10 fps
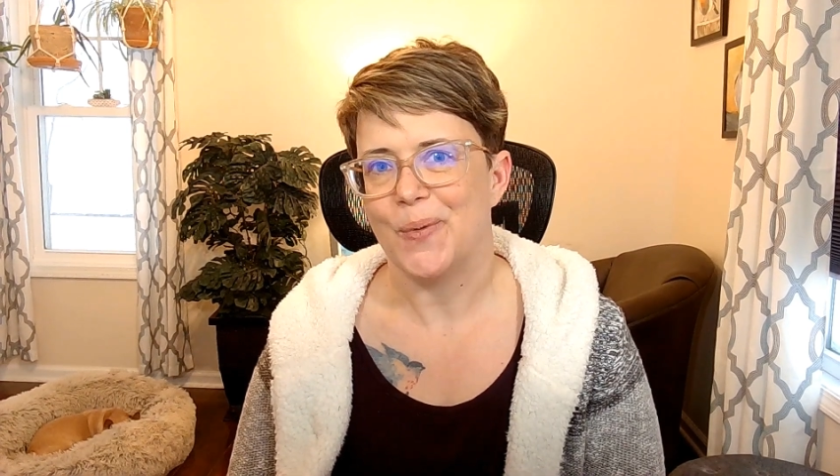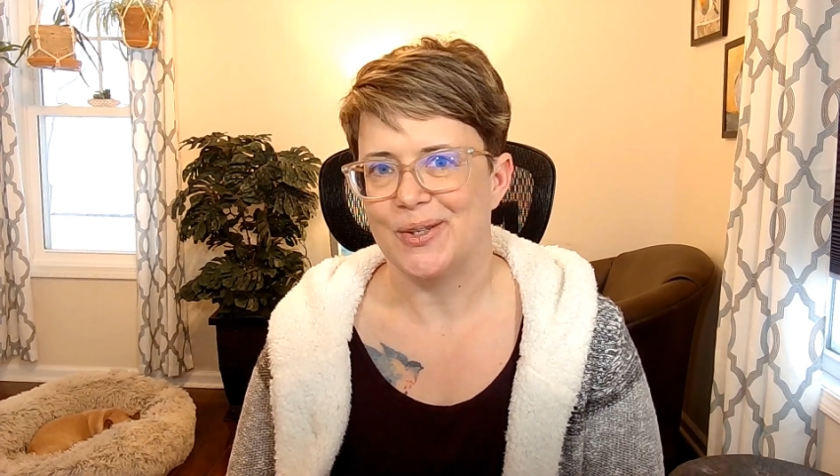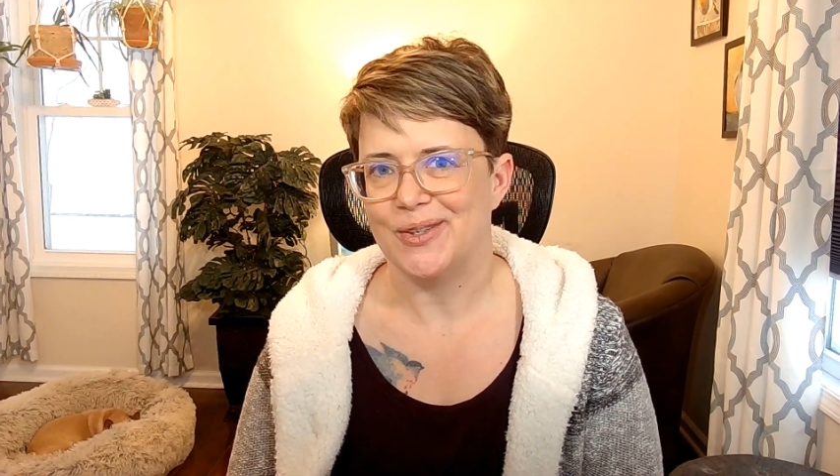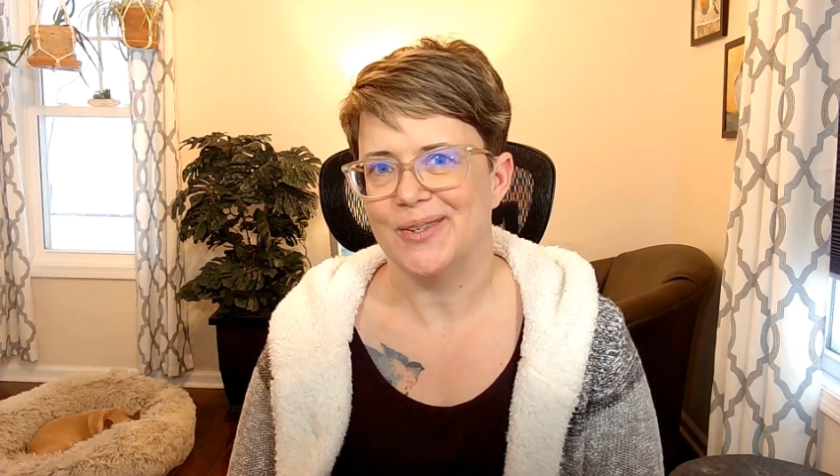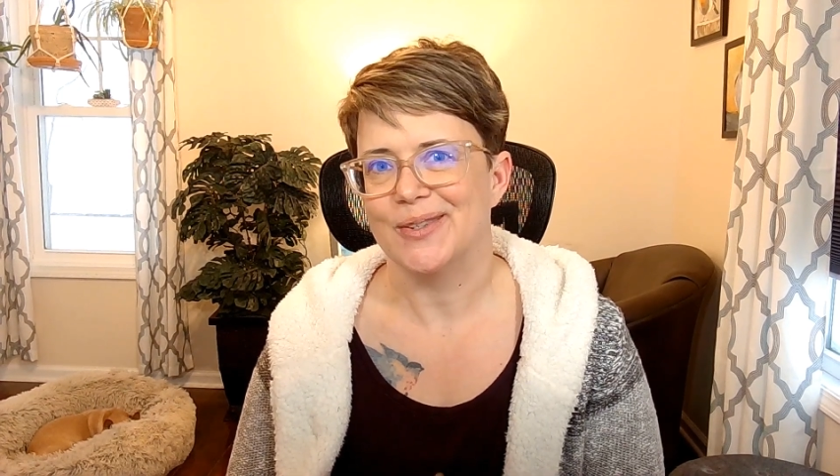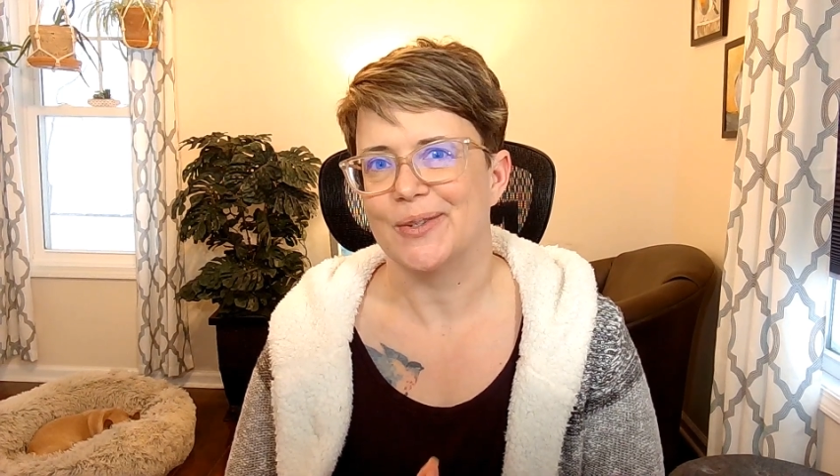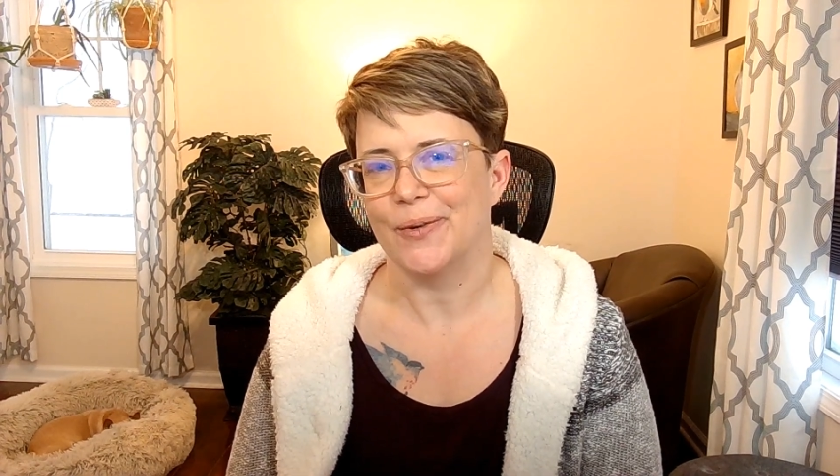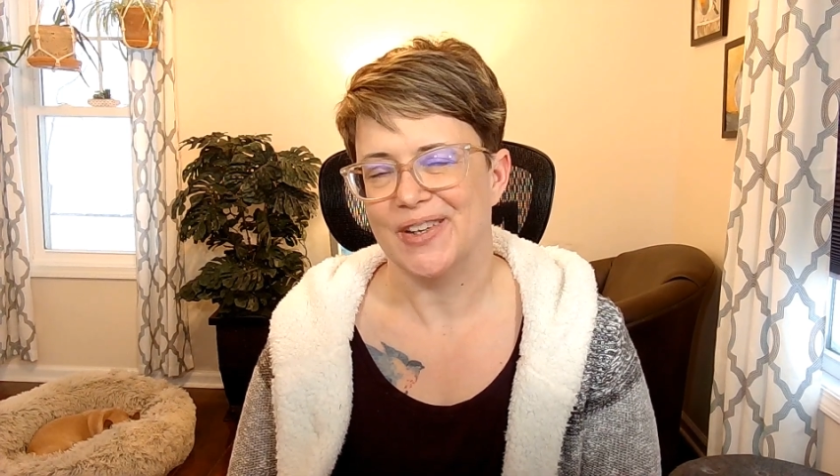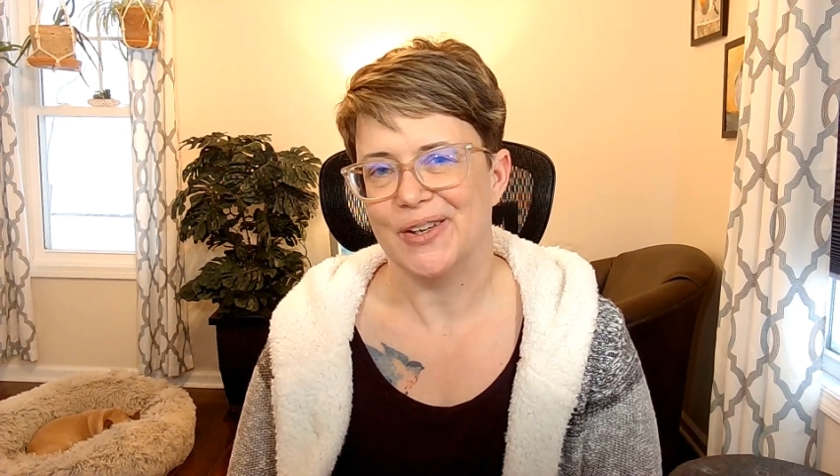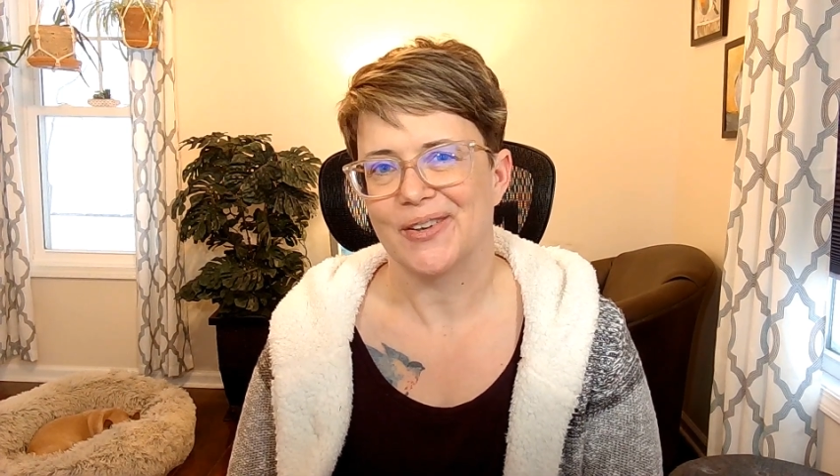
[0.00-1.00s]
which is
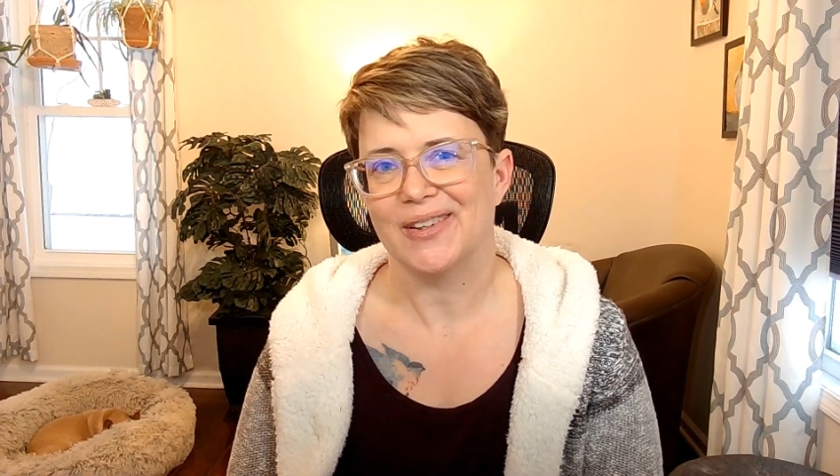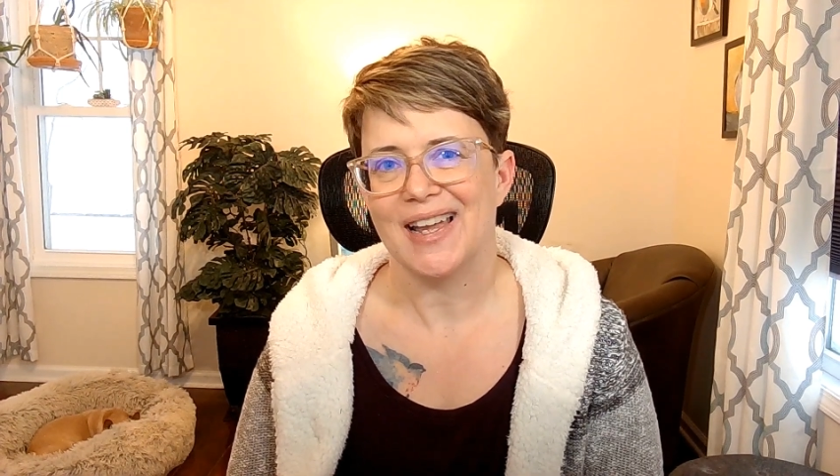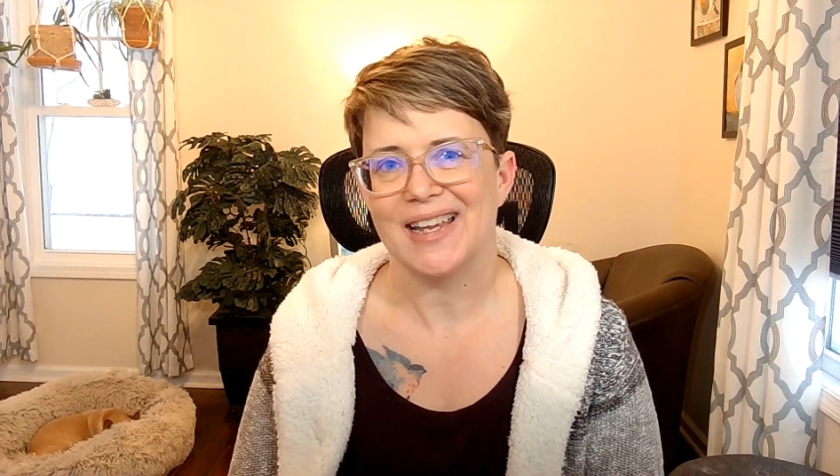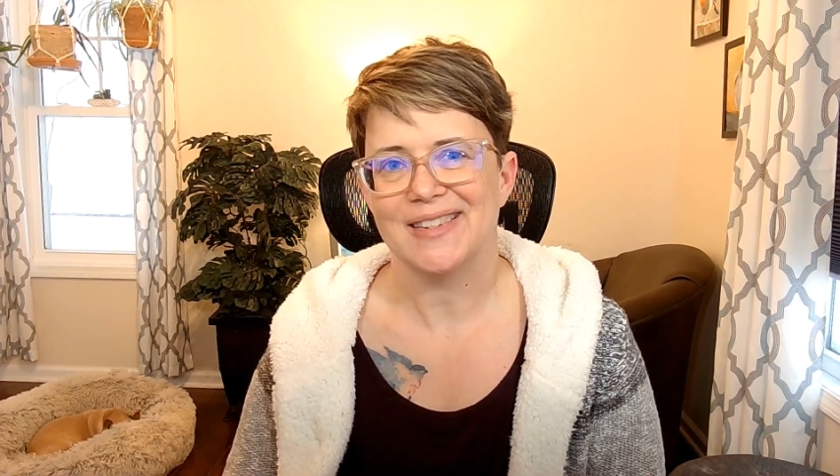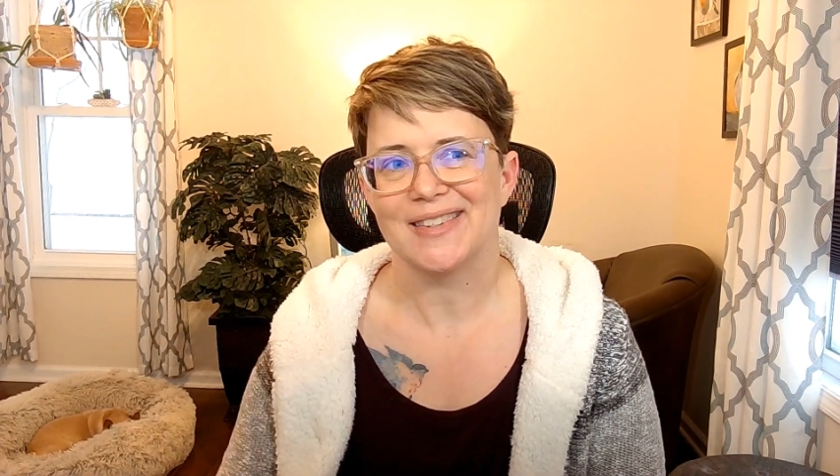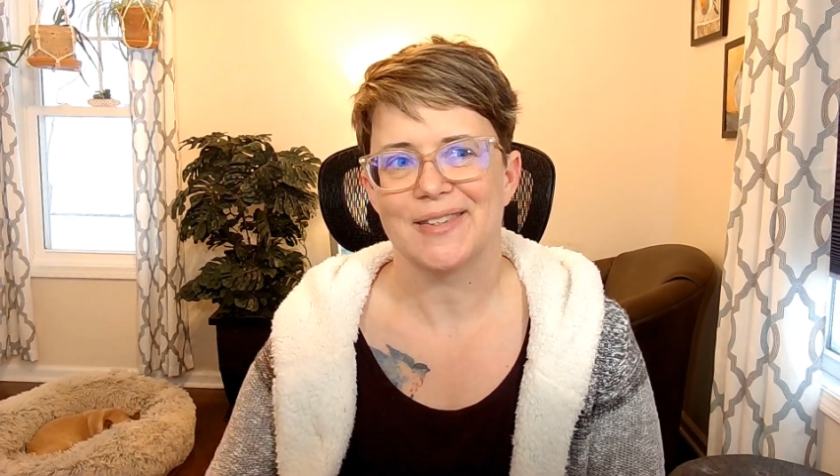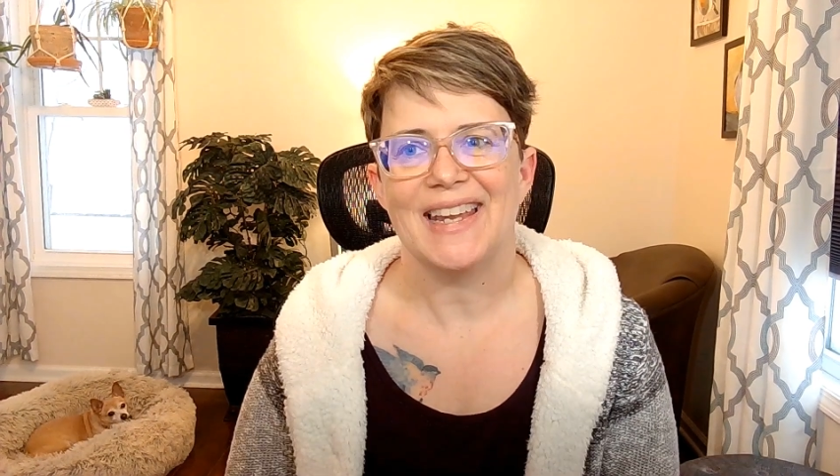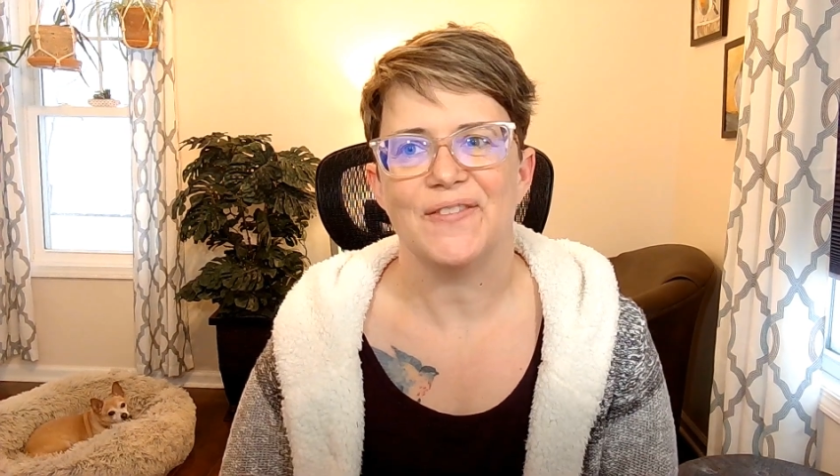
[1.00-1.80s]
serving your clients.